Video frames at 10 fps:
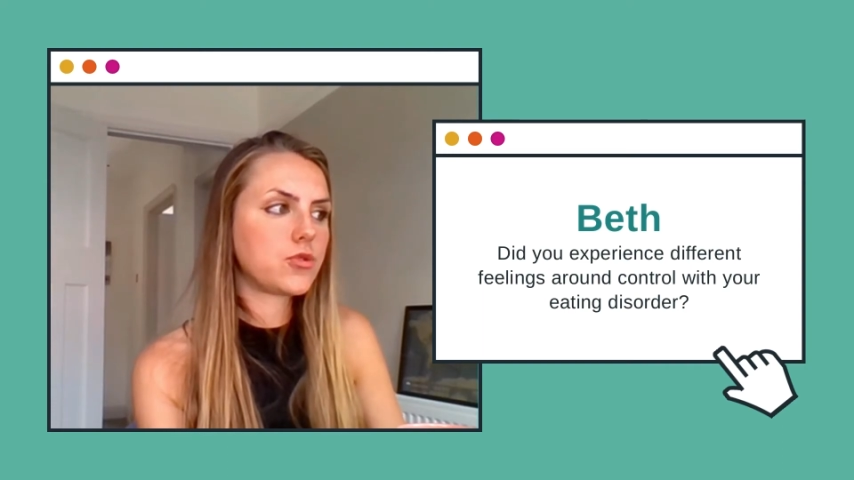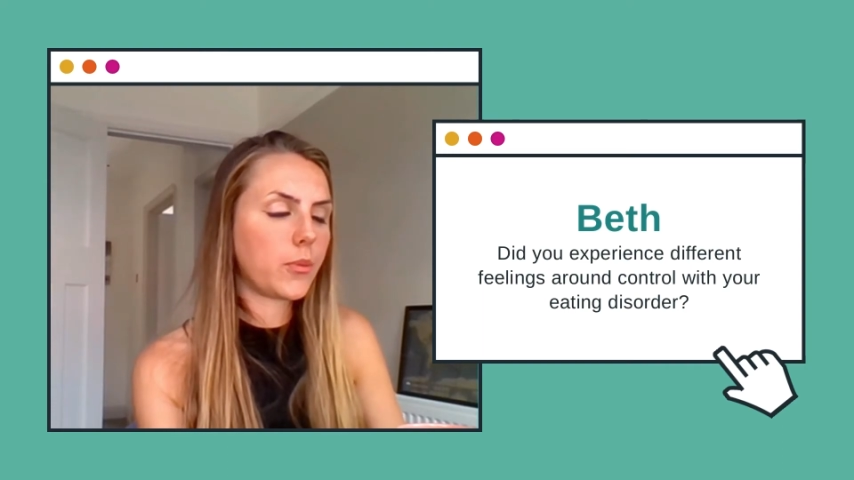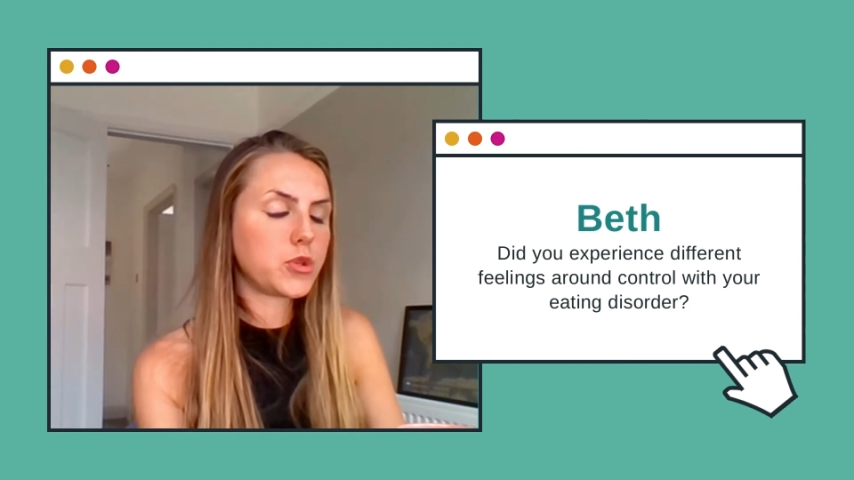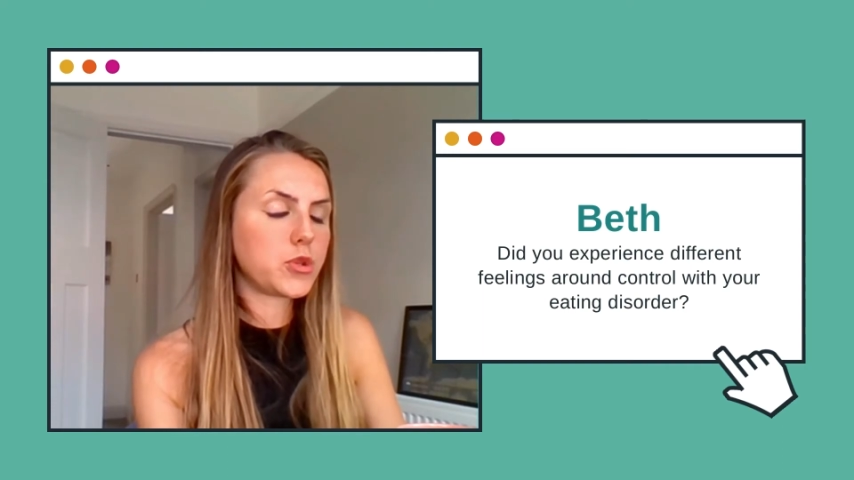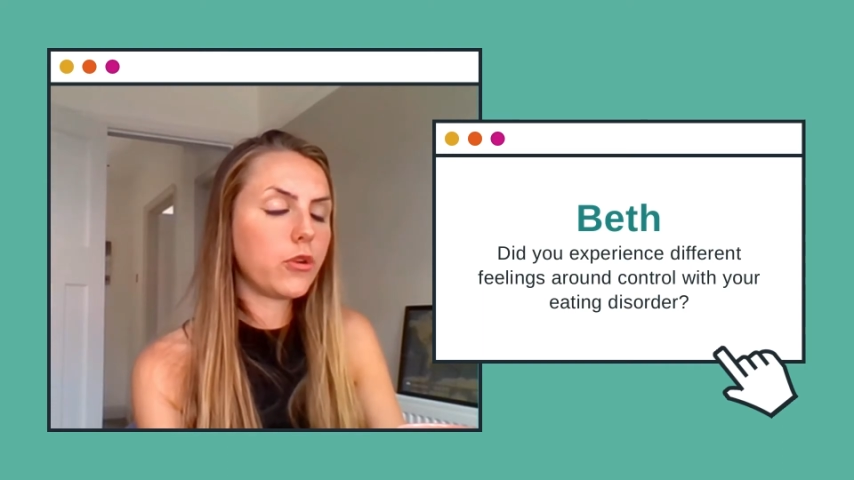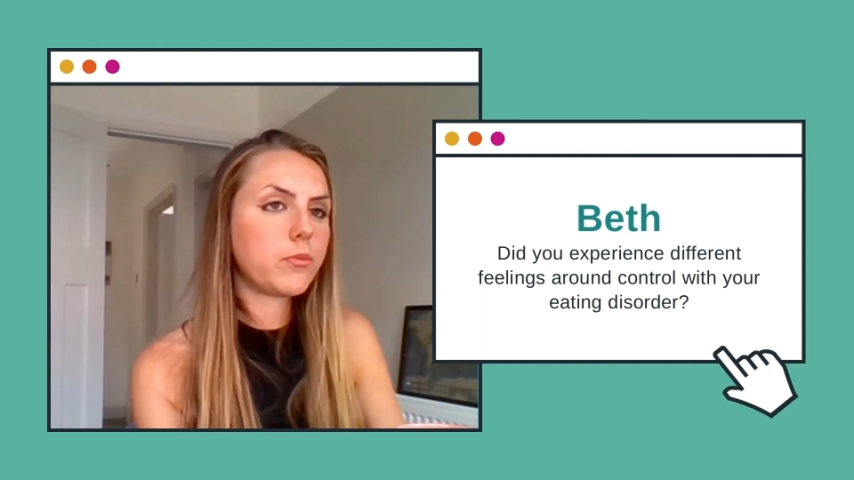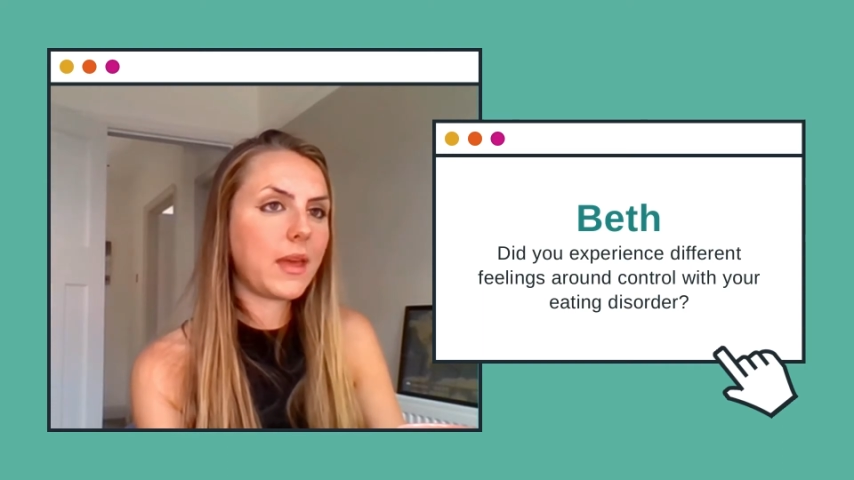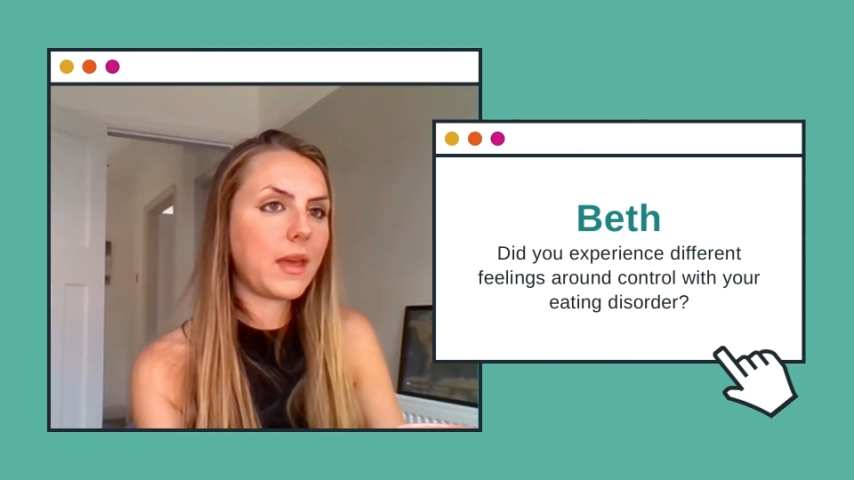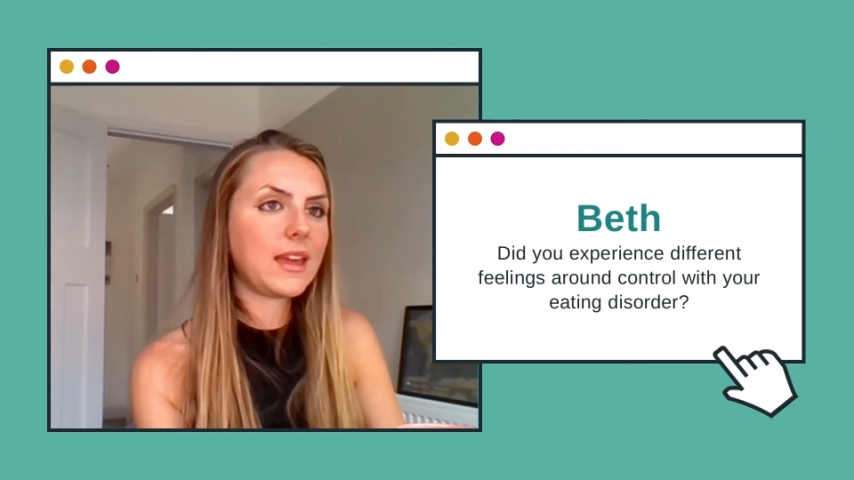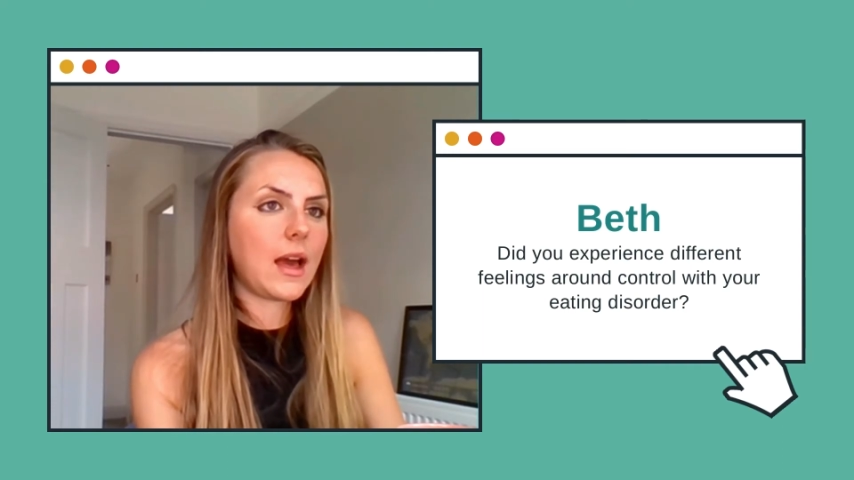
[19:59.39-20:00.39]
dropped
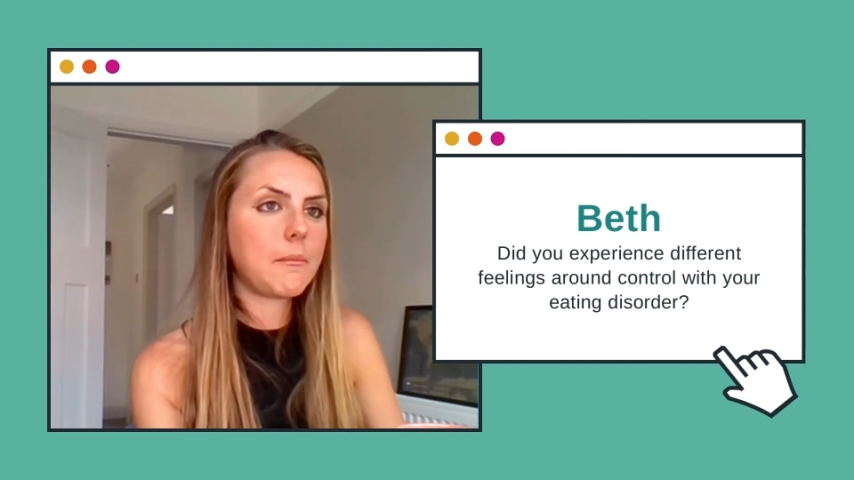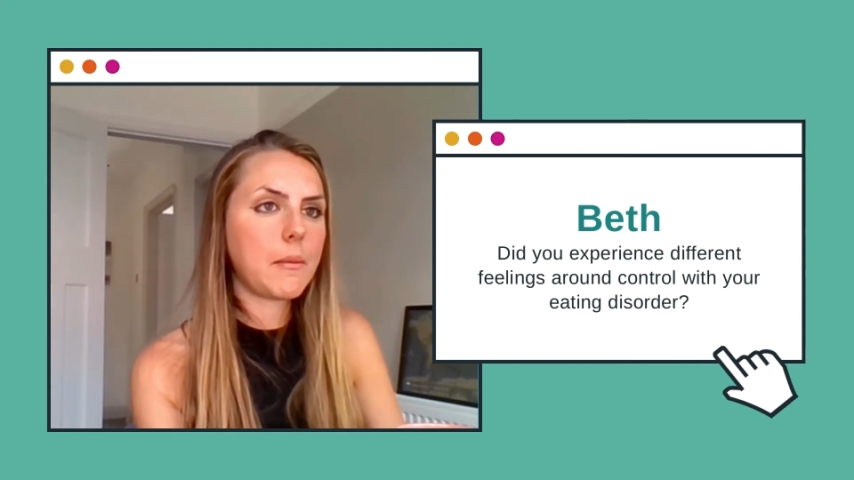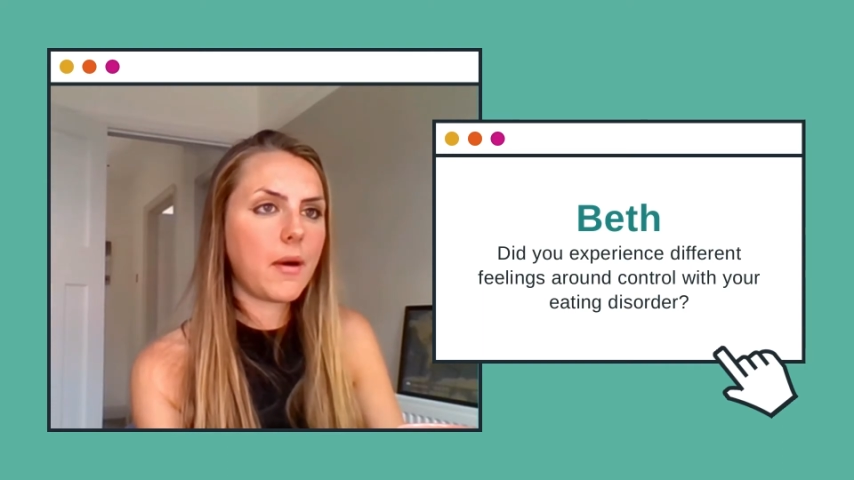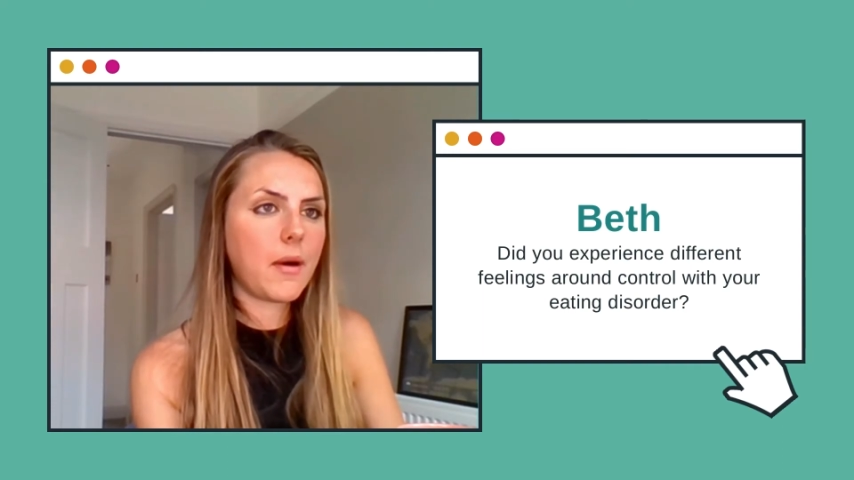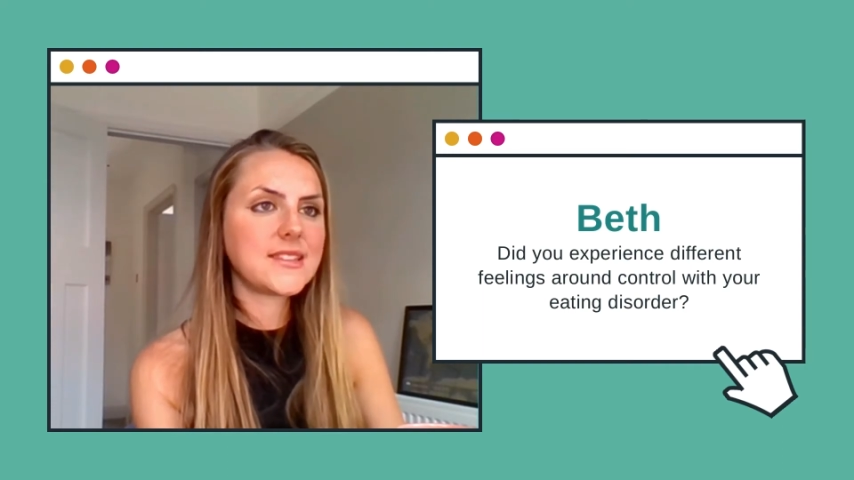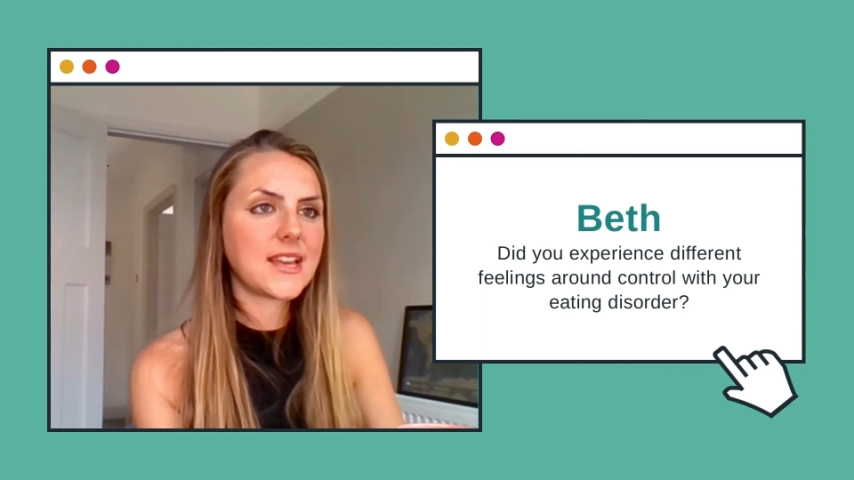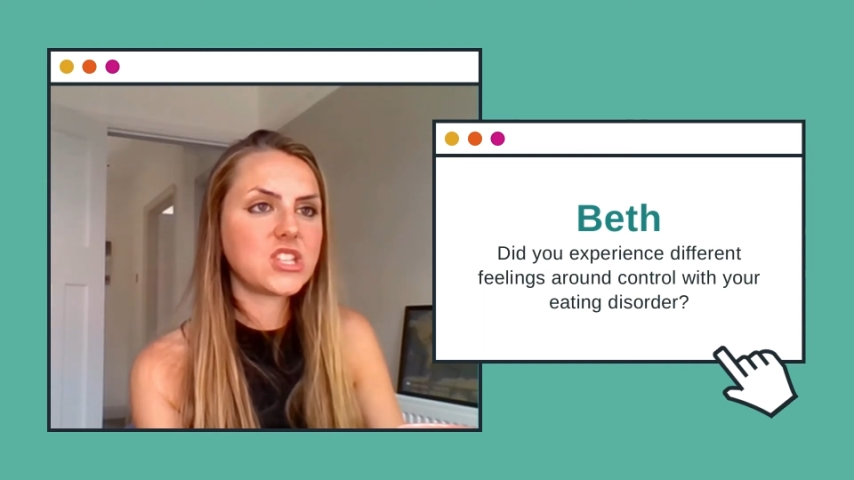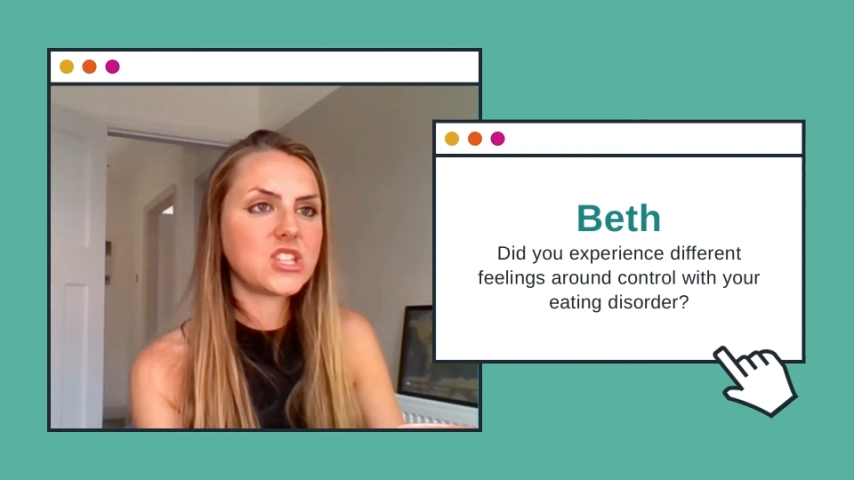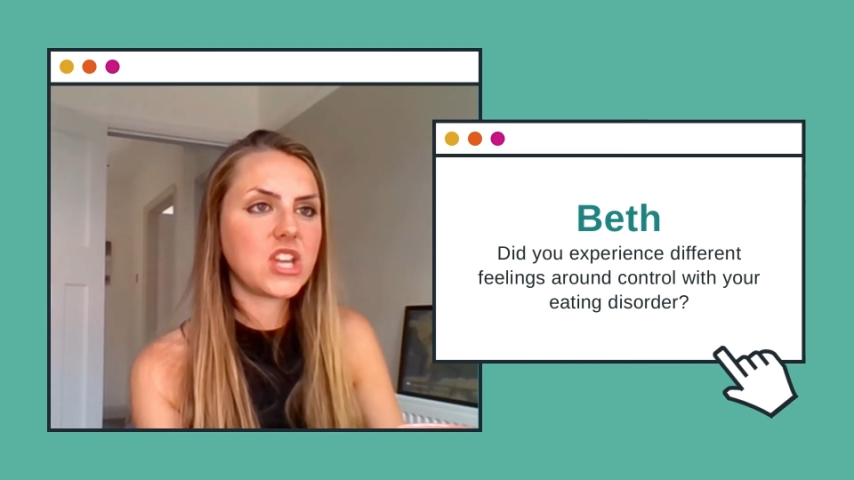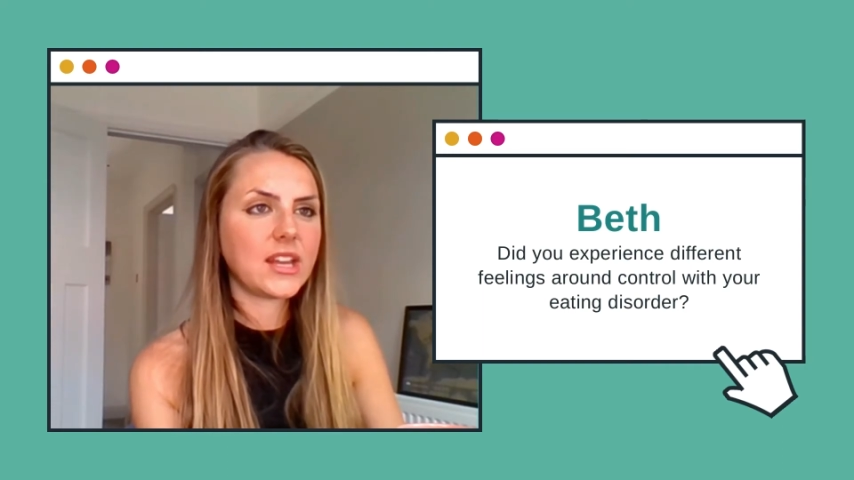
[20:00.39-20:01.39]
off me and my mindset